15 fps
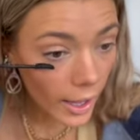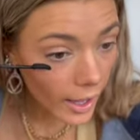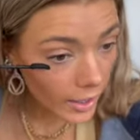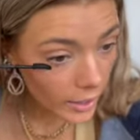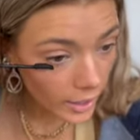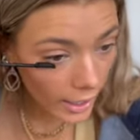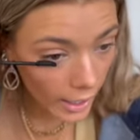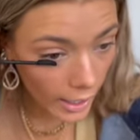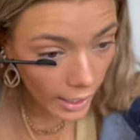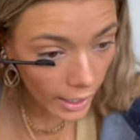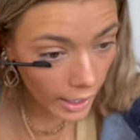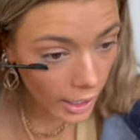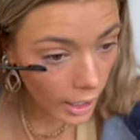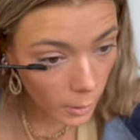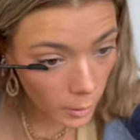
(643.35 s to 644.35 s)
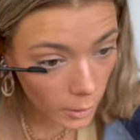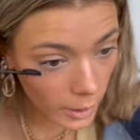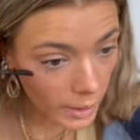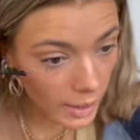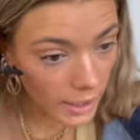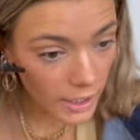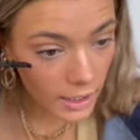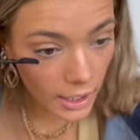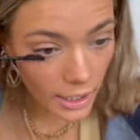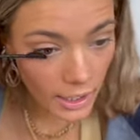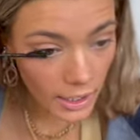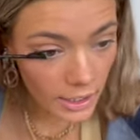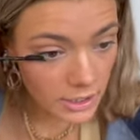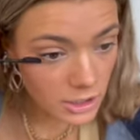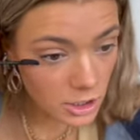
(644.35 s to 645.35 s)
And then green, I
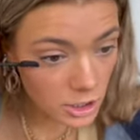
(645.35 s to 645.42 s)
like to